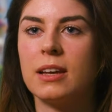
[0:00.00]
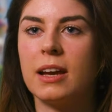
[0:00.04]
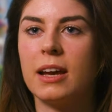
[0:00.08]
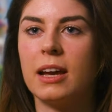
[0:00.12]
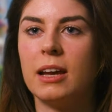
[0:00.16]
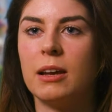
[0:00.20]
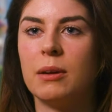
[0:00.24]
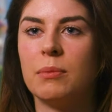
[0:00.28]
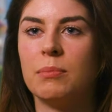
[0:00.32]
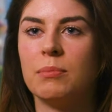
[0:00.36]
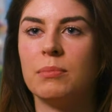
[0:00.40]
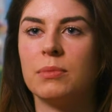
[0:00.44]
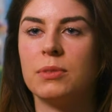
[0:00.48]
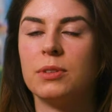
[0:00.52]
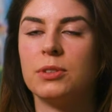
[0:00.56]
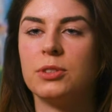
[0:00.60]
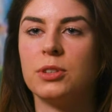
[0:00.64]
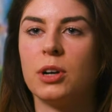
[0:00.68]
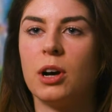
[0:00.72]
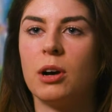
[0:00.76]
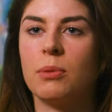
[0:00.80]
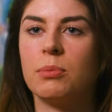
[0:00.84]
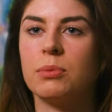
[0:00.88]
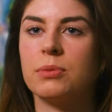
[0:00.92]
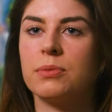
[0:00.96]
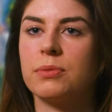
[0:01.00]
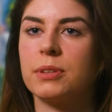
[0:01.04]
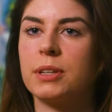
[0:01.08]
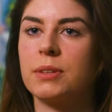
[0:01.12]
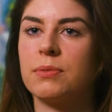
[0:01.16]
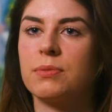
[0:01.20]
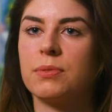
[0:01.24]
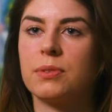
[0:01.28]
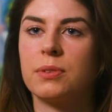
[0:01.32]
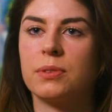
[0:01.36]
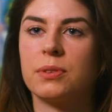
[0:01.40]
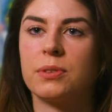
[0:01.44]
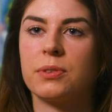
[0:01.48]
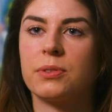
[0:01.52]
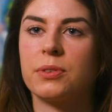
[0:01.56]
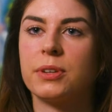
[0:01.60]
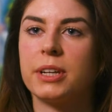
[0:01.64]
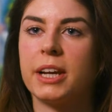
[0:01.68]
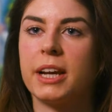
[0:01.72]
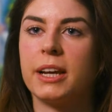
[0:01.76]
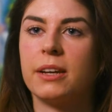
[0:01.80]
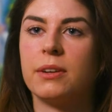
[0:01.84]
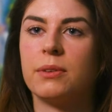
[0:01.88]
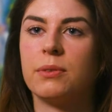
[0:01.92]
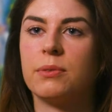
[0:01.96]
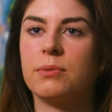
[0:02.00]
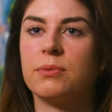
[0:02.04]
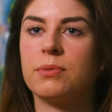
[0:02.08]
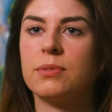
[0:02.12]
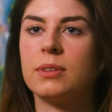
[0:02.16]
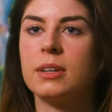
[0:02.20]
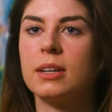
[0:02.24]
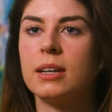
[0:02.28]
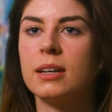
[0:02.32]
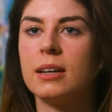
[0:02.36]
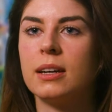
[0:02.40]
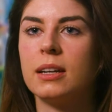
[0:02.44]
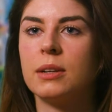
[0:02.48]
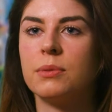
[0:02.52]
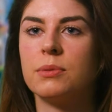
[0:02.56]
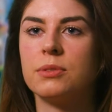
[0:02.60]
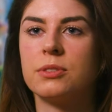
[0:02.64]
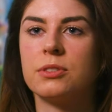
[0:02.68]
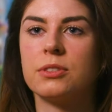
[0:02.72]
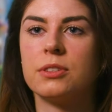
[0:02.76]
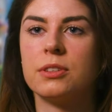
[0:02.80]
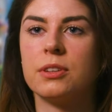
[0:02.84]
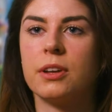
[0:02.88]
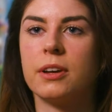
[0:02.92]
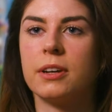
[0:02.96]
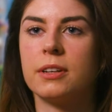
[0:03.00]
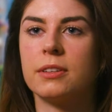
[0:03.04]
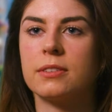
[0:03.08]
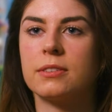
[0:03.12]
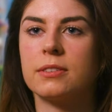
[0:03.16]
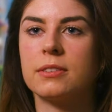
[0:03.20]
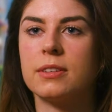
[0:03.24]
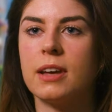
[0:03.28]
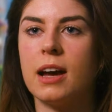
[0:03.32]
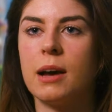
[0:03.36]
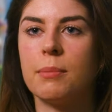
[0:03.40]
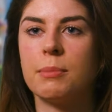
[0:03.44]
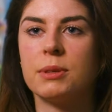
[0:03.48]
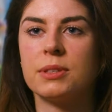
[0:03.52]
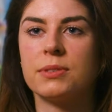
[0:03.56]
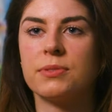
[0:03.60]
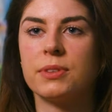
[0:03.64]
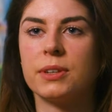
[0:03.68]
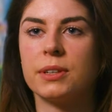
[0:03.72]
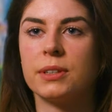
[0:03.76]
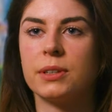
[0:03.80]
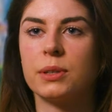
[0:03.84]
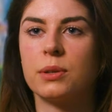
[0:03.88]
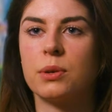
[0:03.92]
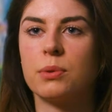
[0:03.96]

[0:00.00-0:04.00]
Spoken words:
The job was really fun and creative, and it was just a nice atmosphere in the